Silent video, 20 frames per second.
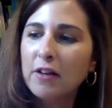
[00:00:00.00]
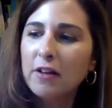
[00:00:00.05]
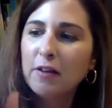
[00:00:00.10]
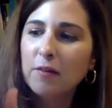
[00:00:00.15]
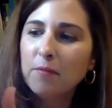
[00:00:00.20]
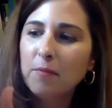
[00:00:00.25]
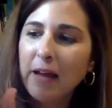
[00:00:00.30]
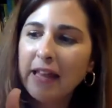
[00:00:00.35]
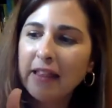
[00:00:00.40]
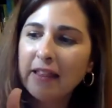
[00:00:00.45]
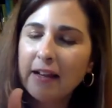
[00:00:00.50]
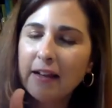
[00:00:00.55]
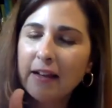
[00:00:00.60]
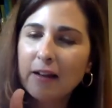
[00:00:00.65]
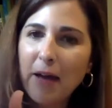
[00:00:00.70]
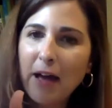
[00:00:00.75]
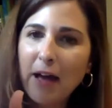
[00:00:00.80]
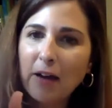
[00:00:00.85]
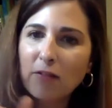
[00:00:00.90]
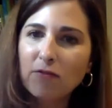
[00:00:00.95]
You might think
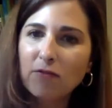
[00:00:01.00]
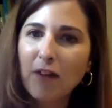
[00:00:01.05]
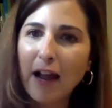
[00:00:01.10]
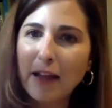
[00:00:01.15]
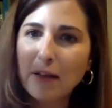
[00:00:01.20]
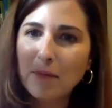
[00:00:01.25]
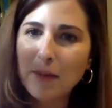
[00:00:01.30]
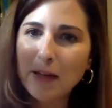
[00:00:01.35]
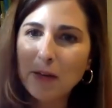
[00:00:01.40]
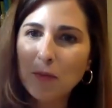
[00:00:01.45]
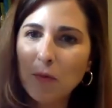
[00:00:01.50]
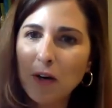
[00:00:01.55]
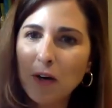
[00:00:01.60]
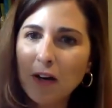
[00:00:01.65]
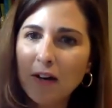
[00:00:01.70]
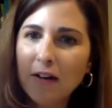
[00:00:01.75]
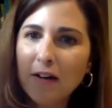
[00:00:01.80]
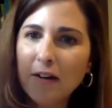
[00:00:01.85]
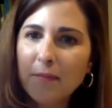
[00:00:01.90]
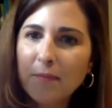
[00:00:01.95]
about a rhyming
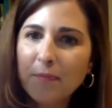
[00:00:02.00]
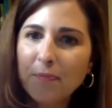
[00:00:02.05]
word,